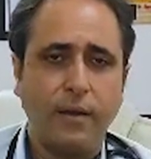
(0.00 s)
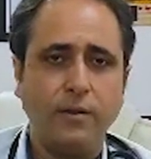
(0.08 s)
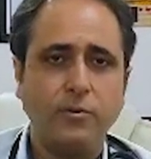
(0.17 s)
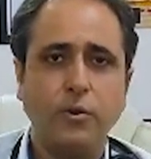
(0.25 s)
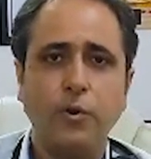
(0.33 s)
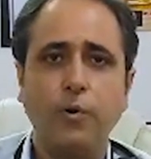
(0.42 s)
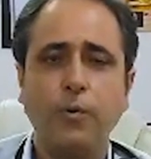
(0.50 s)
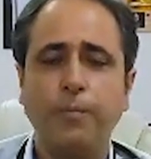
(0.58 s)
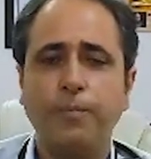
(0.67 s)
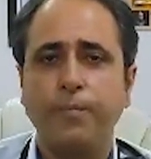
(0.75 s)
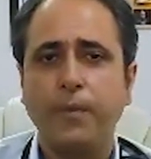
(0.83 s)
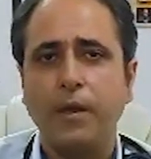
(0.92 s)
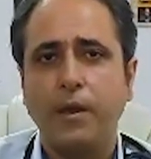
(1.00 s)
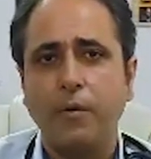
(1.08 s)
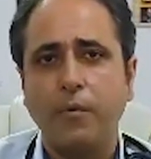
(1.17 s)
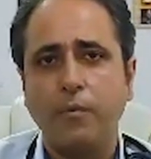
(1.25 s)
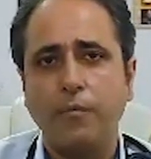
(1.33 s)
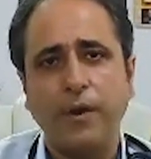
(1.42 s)
So
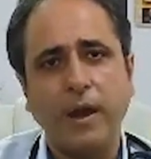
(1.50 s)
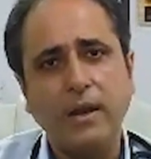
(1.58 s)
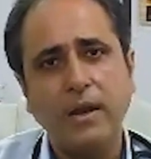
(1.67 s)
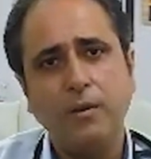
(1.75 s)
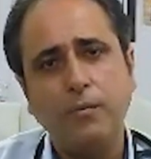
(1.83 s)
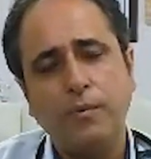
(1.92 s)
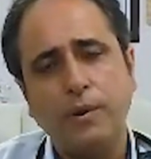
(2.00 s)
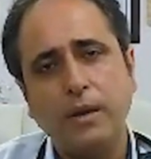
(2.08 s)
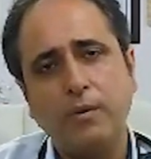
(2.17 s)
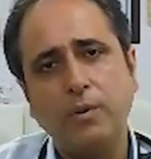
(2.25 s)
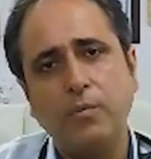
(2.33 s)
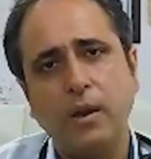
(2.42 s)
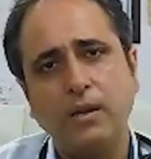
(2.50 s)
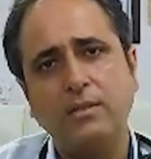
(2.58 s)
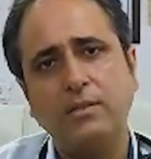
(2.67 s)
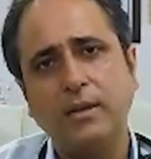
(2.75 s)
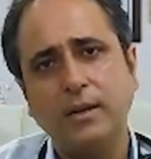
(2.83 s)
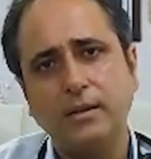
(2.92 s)
finally we were given one
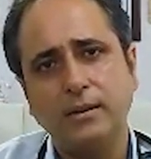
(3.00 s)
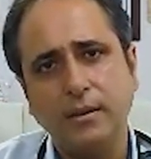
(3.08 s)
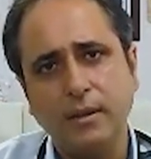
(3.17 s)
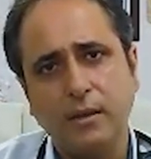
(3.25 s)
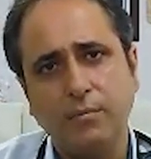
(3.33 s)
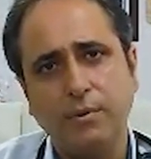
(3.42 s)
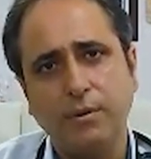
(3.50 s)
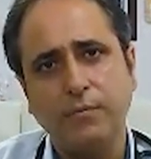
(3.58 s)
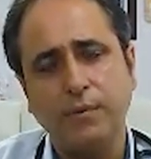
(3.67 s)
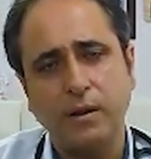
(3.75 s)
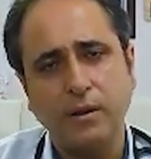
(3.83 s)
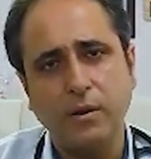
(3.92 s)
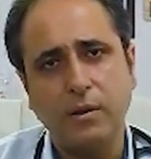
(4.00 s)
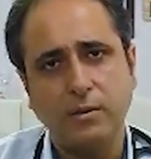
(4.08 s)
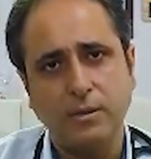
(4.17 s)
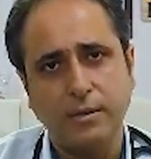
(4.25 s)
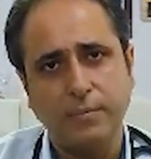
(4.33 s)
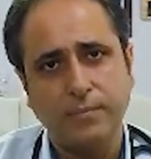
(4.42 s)
seat in DNB of cardiology,